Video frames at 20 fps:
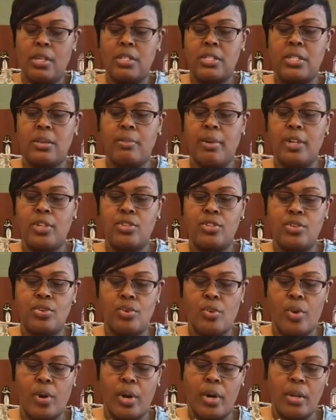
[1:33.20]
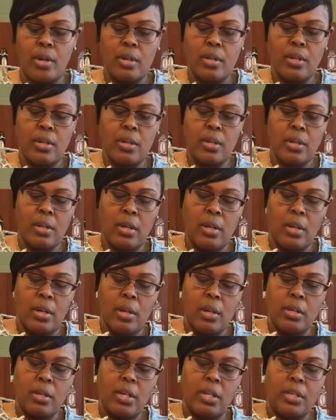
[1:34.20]
to make sure
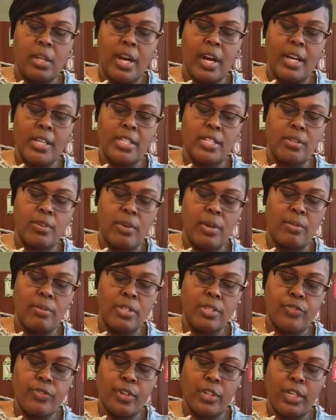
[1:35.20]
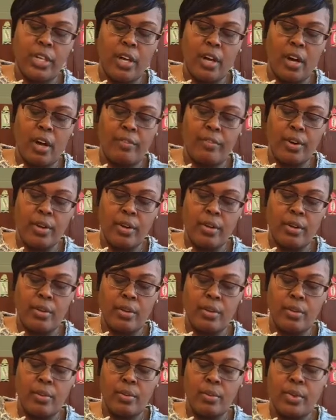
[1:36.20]
that the ice cream is fully covered
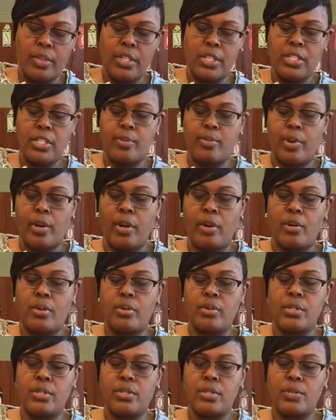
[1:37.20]
with the sprinkles.